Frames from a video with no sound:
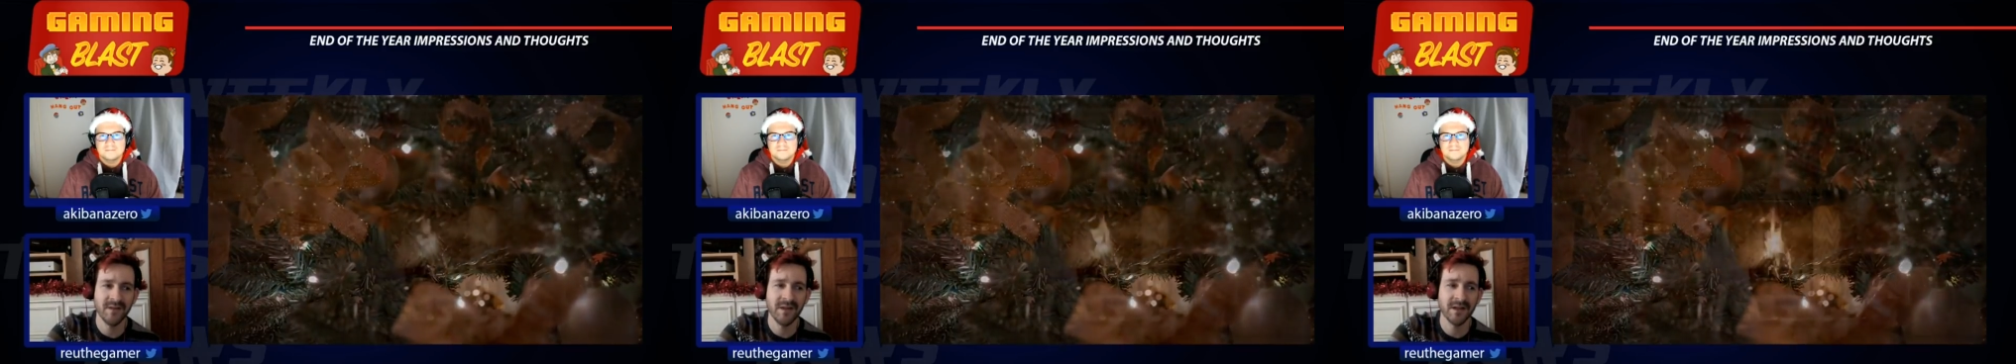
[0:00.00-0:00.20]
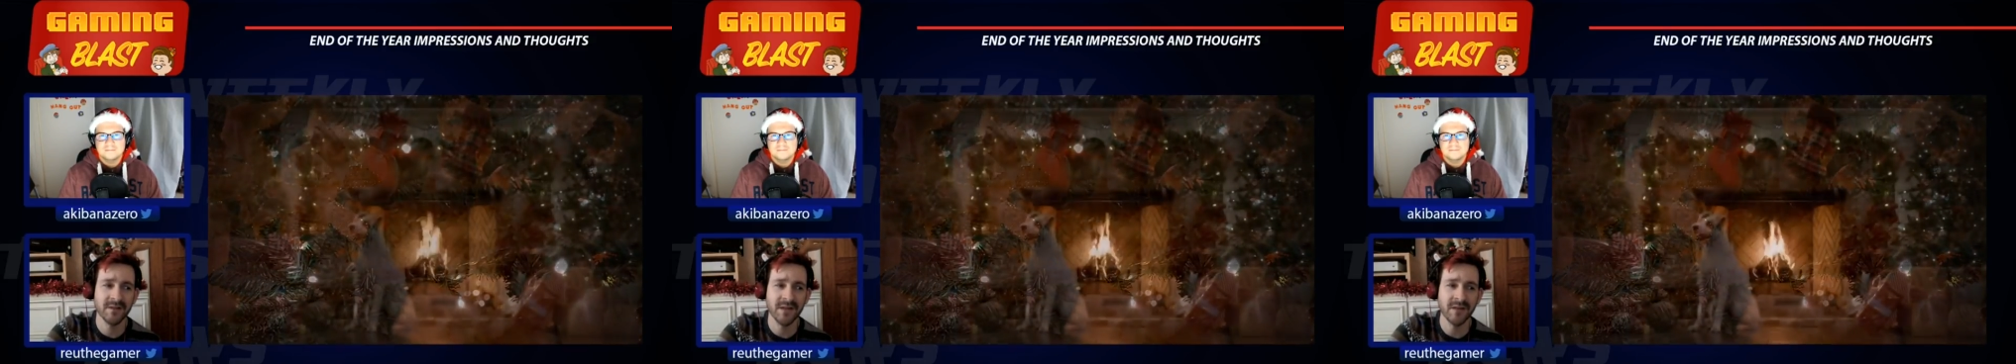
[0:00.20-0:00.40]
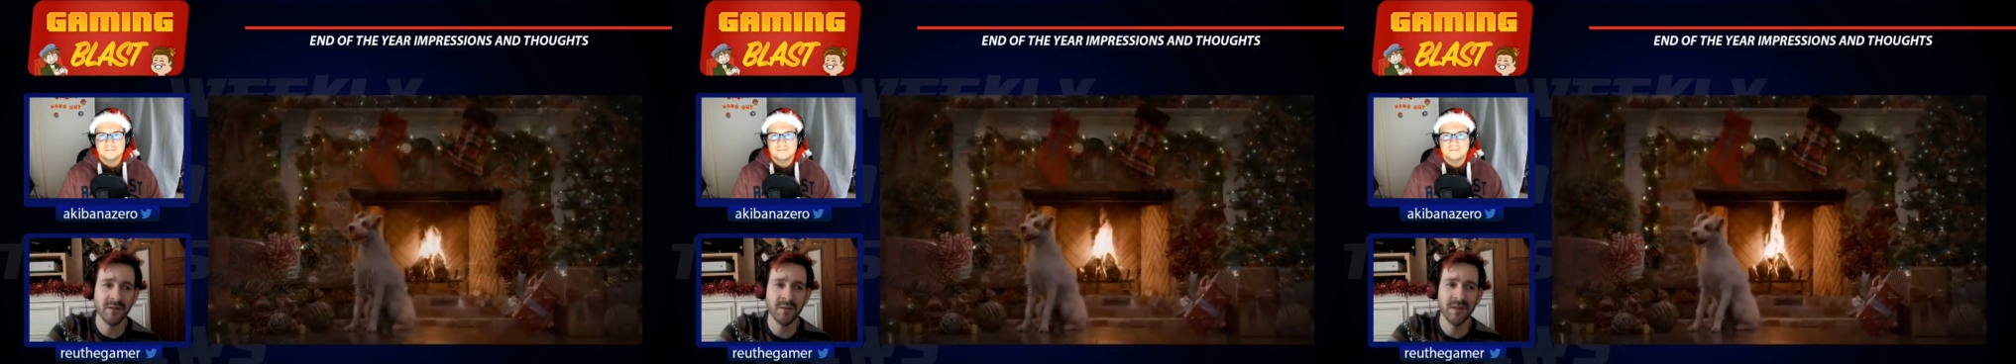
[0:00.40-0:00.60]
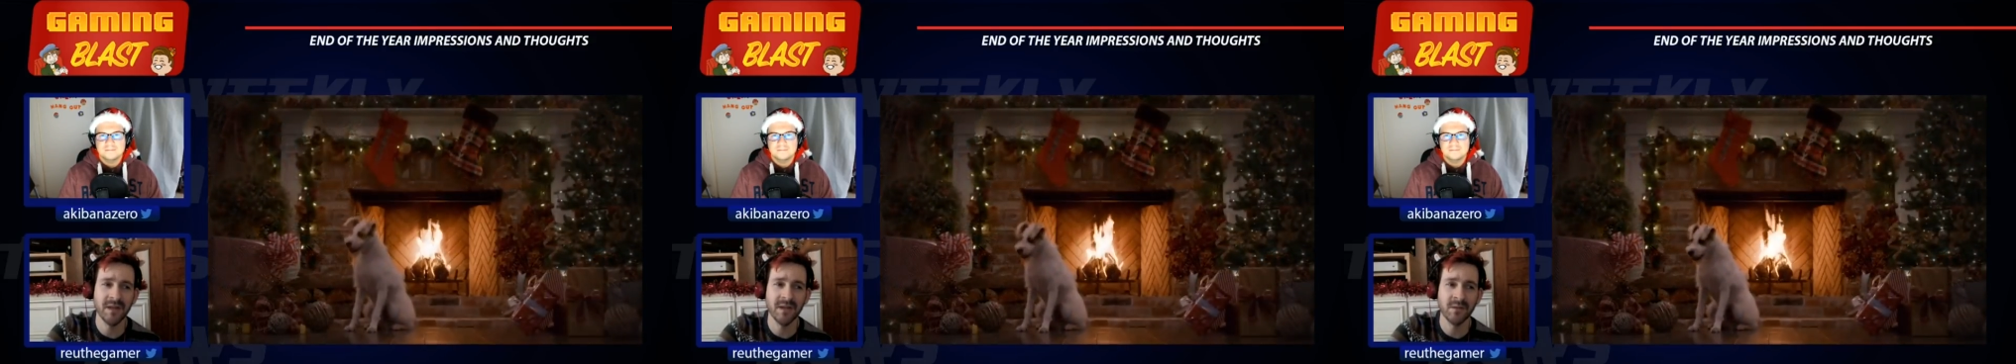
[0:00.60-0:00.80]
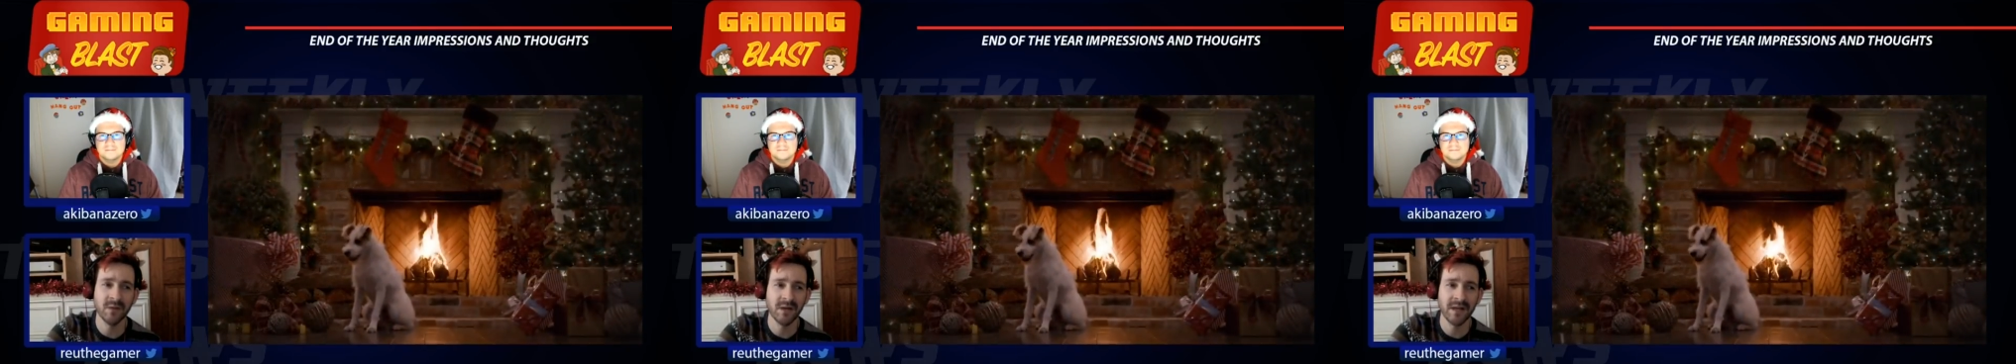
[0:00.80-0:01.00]
I think I've ever
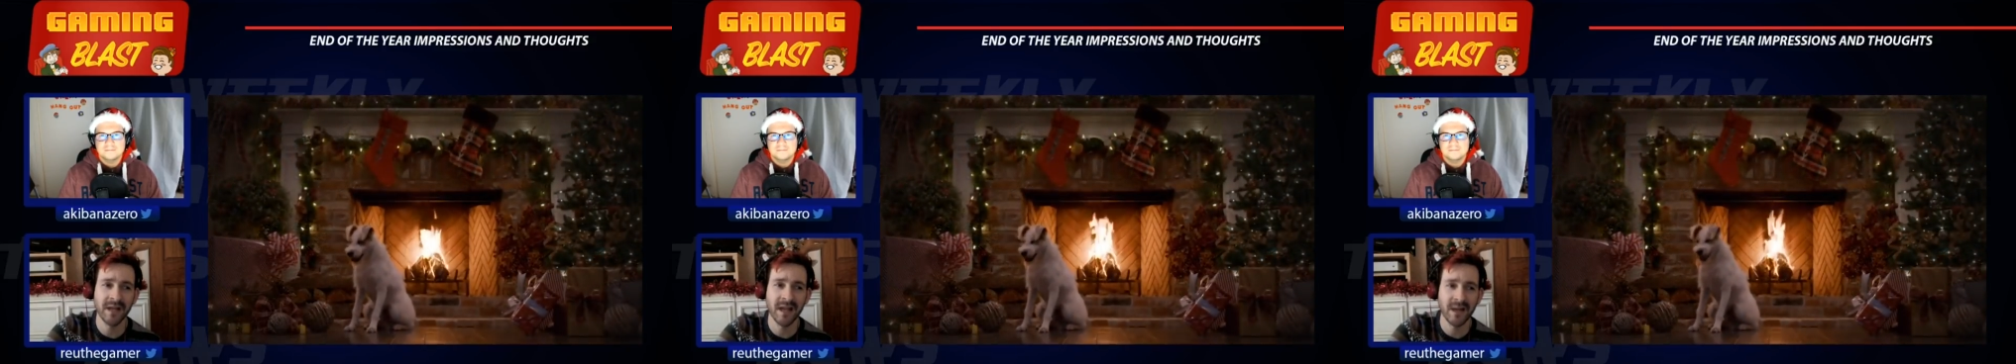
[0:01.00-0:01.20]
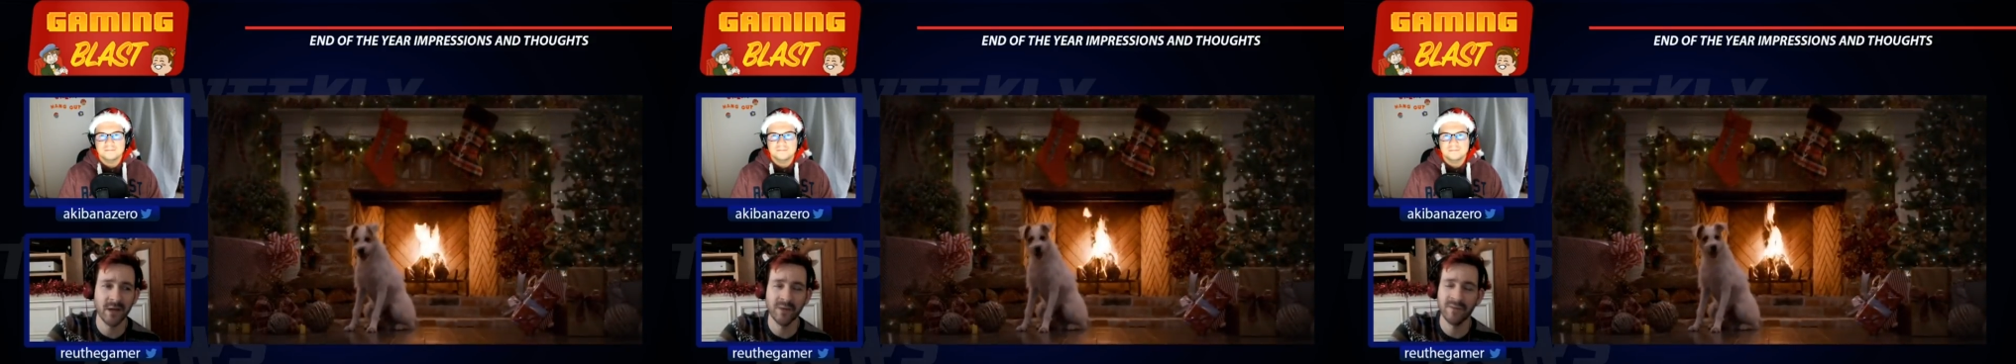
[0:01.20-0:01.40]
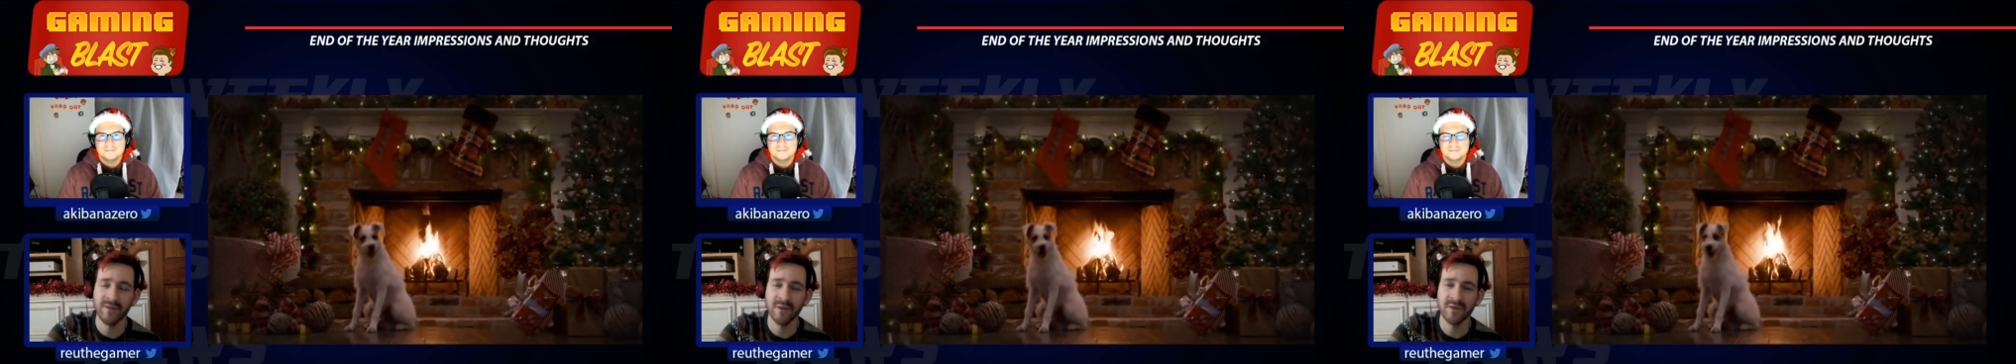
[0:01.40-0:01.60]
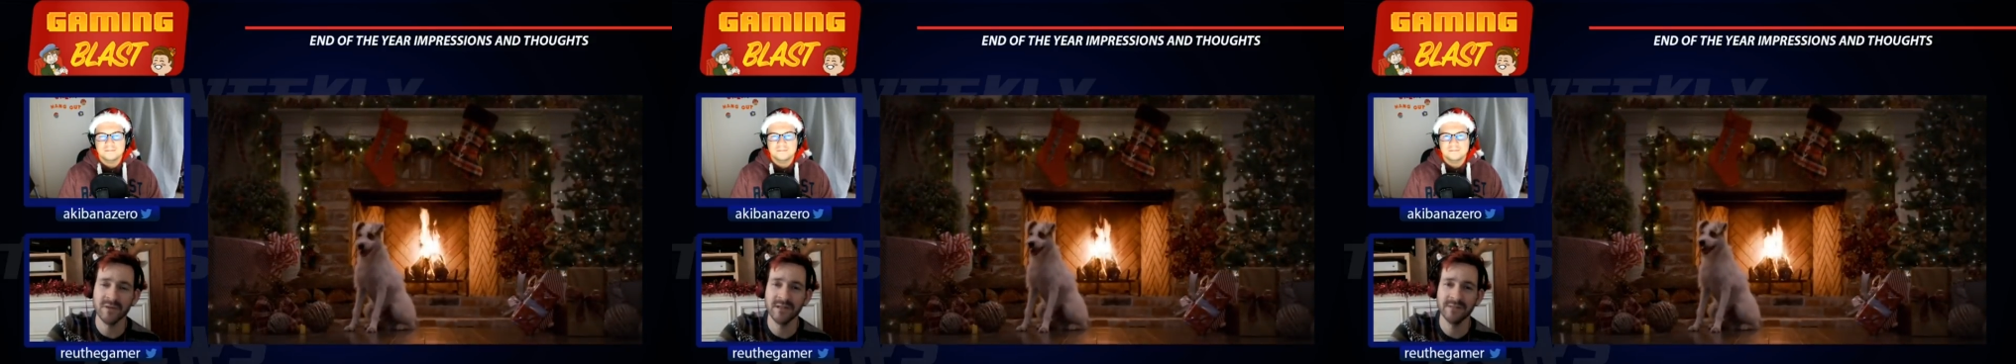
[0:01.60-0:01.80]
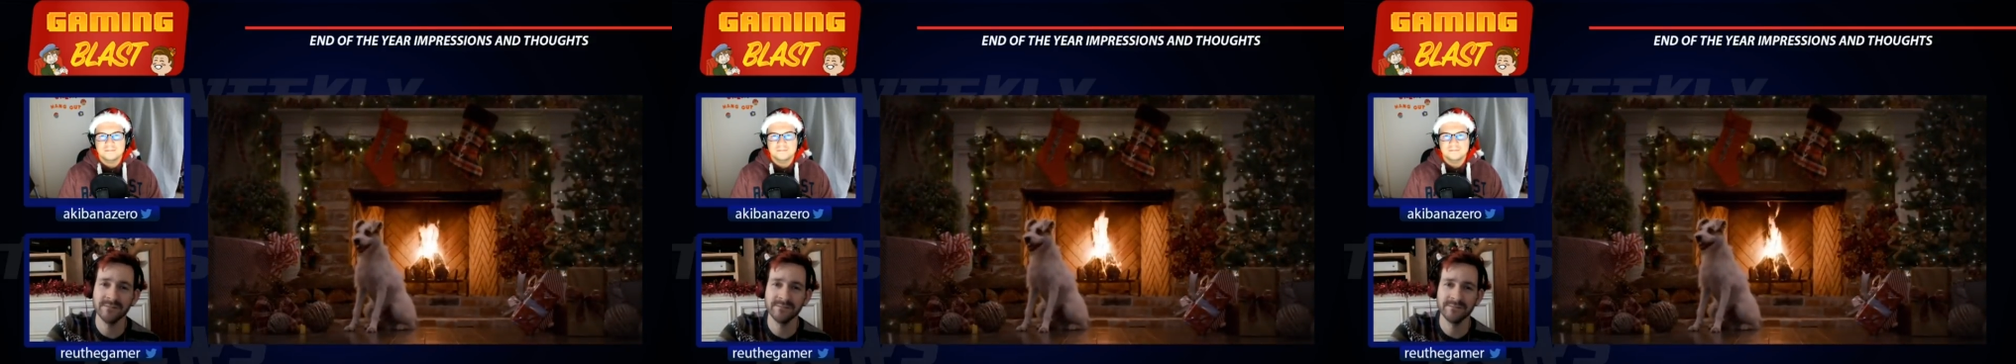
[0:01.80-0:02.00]
played where I cannot
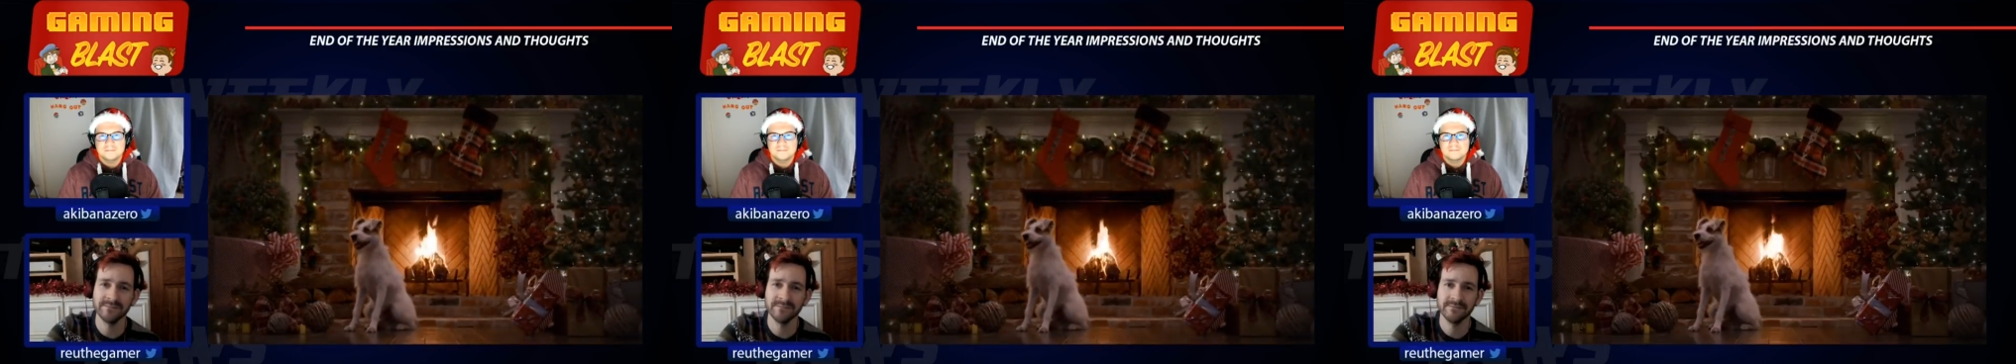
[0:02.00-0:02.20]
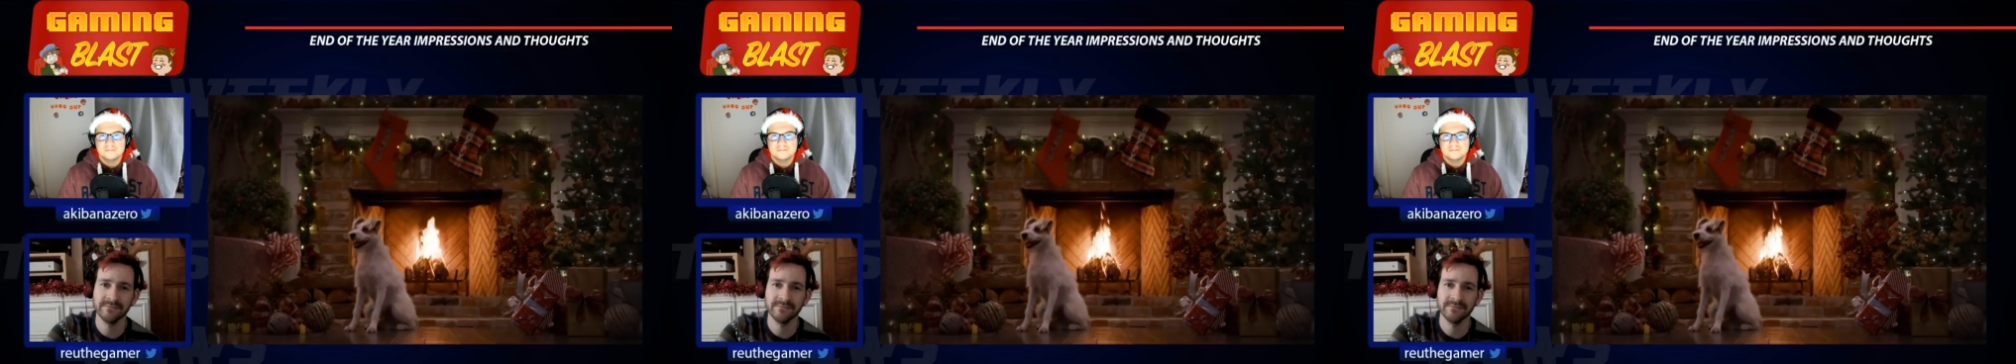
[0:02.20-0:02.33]
fault it.